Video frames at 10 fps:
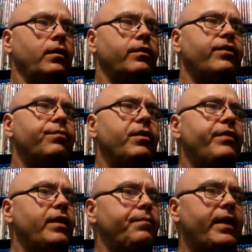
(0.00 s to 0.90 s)
this
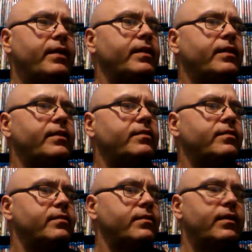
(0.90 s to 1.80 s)
movie, being that
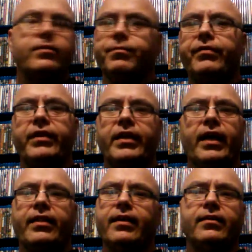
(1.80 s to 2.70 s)
it's a movie that
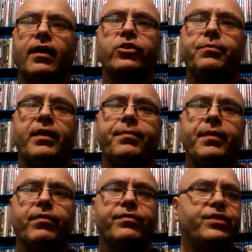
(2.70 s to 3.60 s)
I think not too many
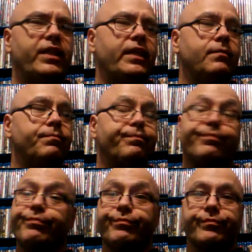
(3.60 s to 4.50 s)
people have seen,
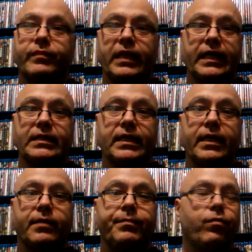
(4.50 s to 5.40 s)
like I said, I
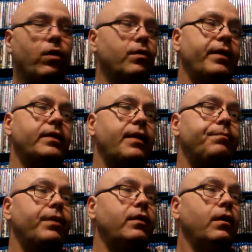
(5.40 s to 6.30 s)
could be wrong about that,
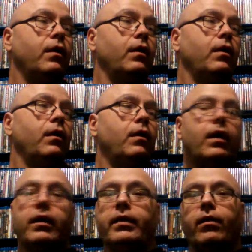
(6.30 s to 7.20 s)
but
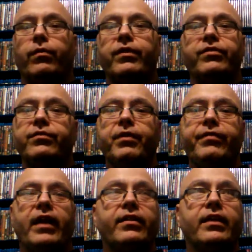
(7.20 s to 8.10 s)
this is a
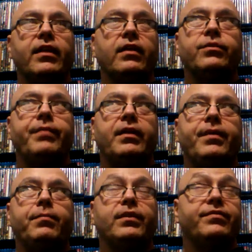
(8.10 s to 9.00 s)
movie I think not too many
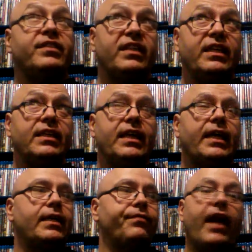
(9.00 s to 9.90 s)
people have seen.
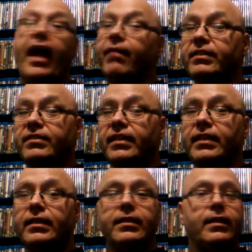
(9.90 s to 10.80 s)
And if you haven't seen
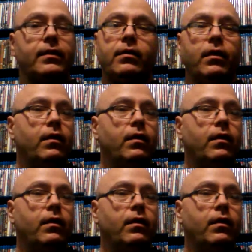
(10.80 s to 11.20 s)
it, then,